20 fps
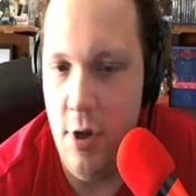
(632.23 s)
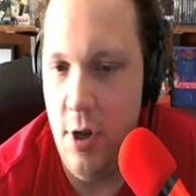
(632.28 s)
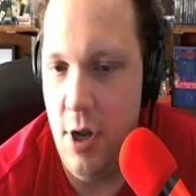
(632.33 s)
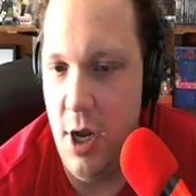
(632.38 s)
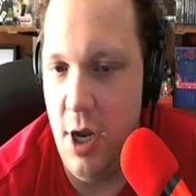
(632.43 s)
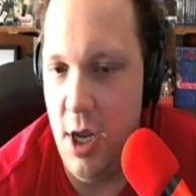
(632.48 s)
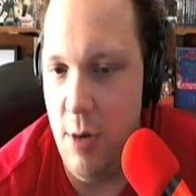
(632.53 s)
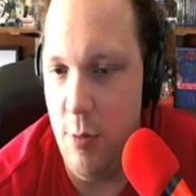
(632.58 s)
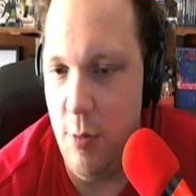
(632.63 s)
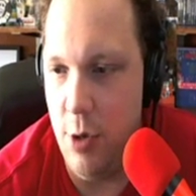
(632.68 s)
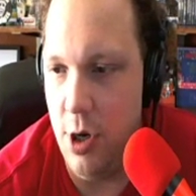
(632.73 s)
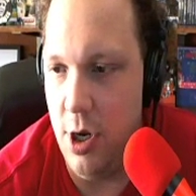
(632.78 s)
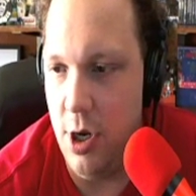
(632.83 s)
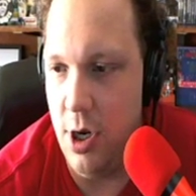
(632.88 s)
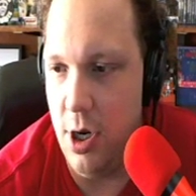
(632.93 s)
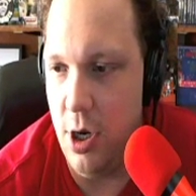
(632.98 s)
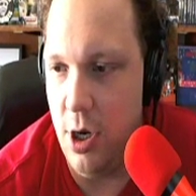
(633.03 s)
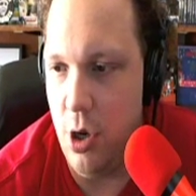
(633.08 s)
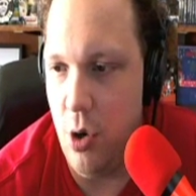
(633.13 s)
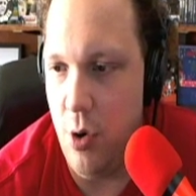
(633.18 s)
And we're going
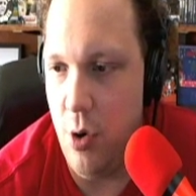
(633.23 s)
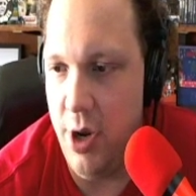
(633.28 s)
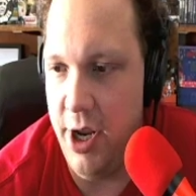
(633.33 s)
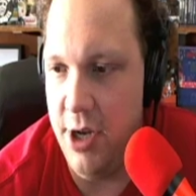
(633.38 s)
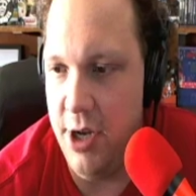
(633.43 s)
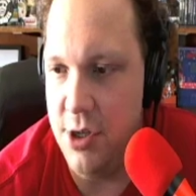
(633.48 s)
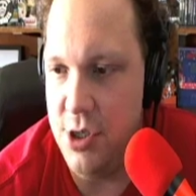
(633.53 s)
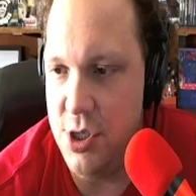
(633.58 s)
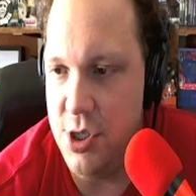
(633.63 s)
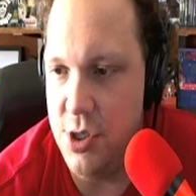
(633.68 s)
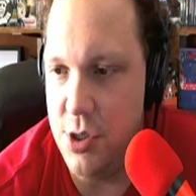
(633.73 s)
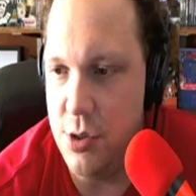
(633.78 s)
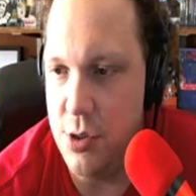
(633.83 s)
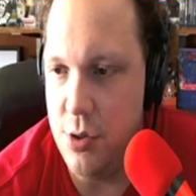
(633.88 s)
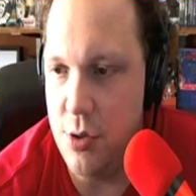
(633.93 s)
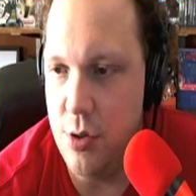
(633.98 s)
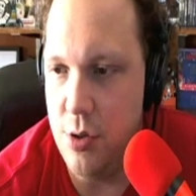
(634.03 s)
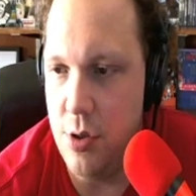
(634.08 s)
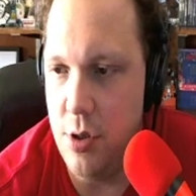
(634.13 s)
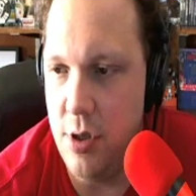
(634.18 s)
to go
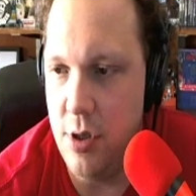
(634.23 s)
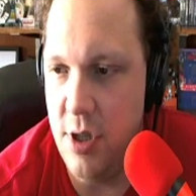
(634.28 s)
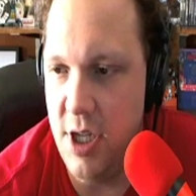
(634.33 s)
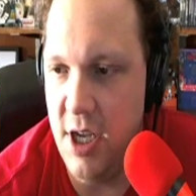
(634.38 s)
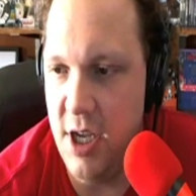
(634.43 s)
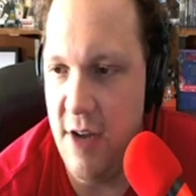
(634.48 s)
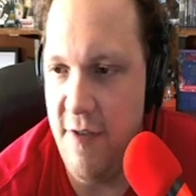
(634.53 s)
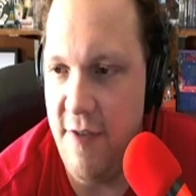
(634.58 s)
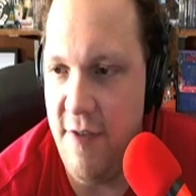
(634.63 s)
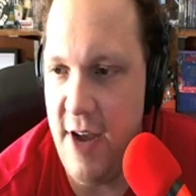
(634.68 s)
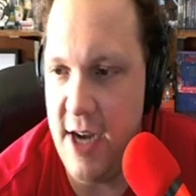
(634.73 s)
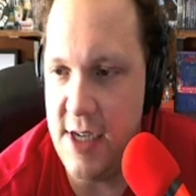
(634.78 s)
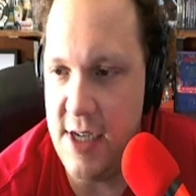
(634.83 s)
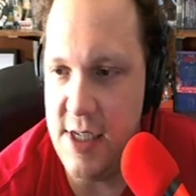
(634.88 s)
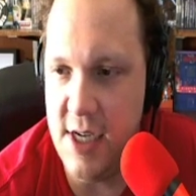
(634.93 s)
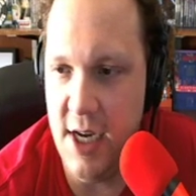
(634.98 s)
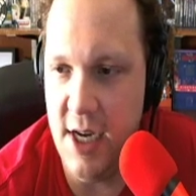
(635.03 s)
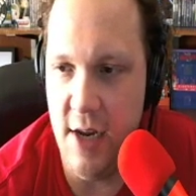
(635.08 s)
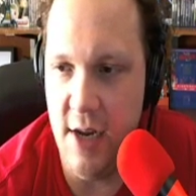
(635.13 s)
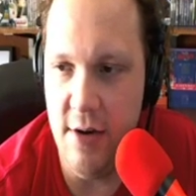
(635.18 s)
into the effects
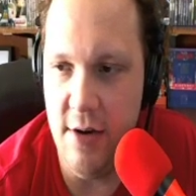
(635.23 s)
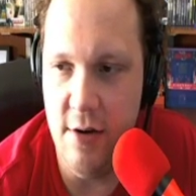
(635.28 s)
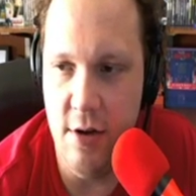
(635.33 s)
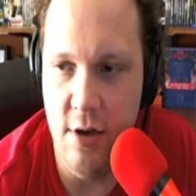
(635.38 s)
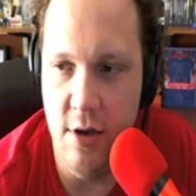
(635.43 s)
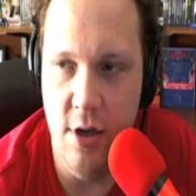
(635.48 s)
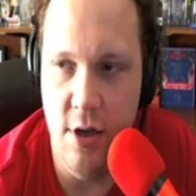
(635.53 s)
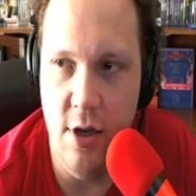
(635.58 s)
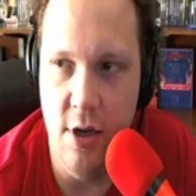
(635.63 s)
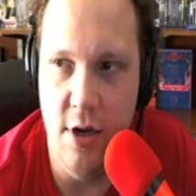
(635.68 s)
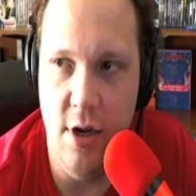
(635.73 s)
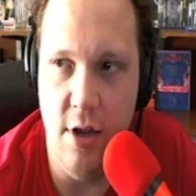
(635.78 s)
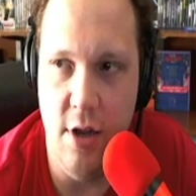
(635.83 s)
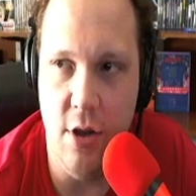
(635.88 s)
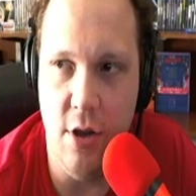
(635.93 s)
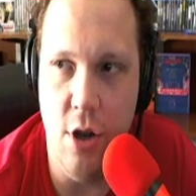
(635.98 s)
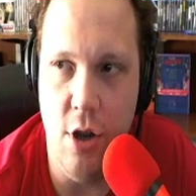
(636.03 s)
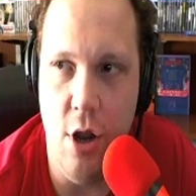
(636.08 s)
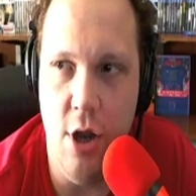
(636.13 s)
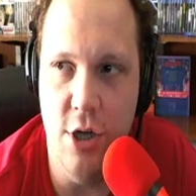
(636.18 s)
again. Now the
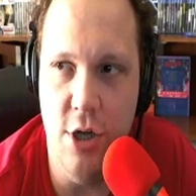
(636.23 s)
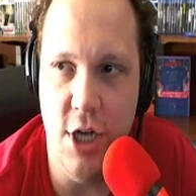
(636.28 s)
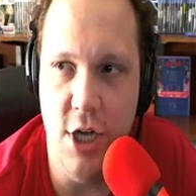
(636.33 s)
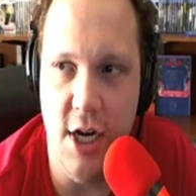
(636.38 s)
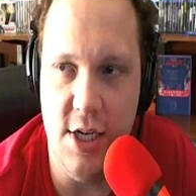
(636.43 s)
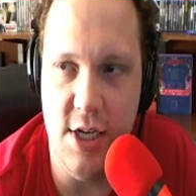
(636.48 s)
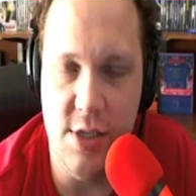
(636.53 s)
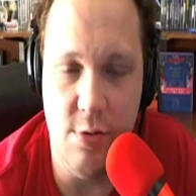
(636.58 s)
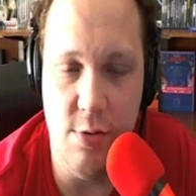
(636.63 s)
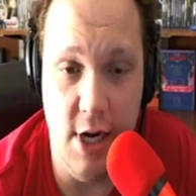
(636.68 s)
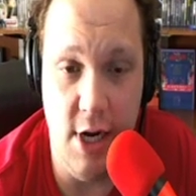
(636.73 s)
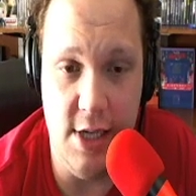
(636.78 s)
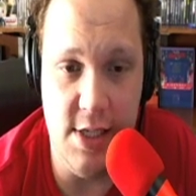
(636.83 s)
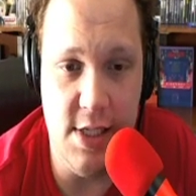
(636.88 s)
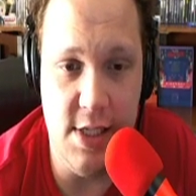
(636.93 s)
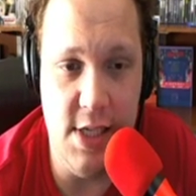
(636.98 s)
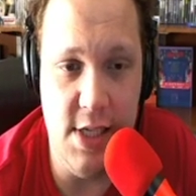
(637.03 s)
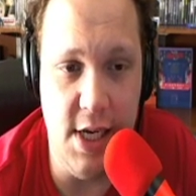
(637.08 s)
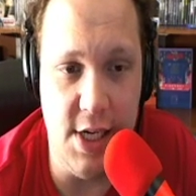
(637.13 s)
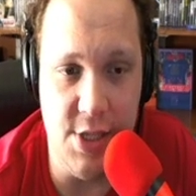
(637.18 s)
contrast, we're at
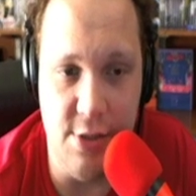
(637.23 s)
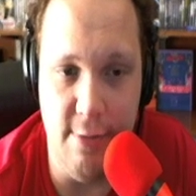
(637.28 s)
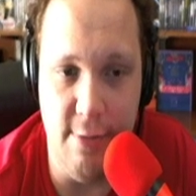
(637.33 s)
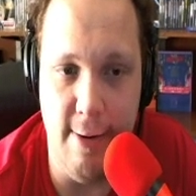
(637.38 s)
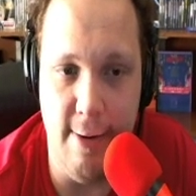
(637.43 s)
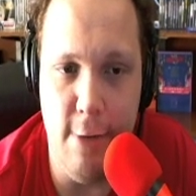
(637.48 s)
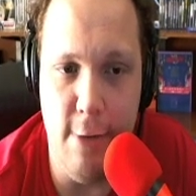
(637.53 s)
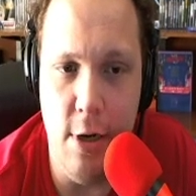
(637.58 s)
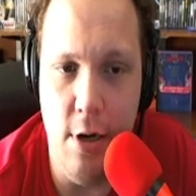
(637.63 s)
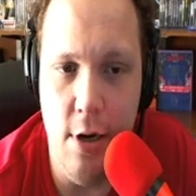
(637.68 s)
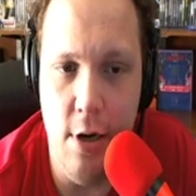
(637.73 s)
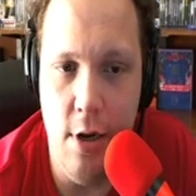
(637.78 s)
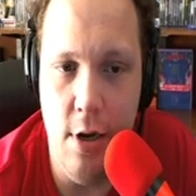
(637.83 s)
6, remember?